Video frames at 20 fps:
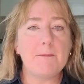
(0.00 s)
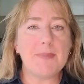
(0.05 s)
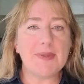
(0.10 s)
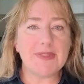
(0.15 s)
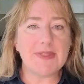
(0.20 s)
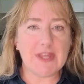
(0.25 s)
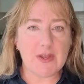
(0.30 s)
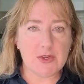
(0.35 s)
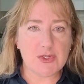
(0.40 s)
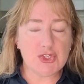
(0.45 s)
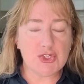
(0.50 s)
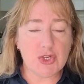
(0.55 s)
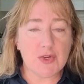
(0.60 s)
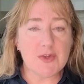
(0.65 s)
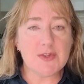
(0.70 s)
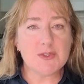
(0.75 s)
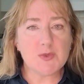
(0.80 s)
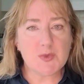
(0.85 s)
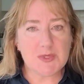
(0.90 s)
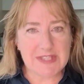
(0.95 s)
But their
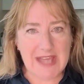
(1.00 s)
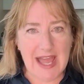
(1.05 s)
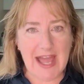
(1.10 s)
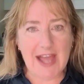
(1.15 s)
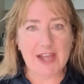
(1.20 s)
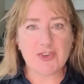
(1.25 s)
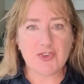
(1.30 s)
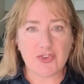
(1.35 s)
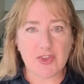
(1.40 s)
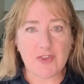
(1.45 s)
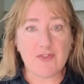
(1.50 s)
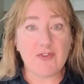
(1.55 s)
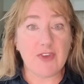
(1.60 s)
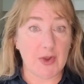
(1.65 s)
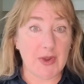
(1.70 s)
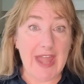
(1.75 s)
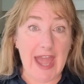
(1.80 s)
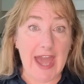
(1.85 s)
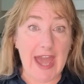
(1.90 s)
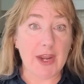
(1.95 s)
insurance was actually
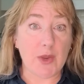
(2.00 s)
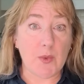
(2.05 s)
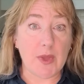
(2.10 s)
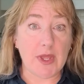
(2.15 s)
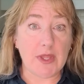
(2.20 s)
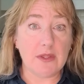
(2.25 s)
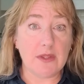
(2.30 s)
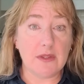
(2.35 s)
very adequate.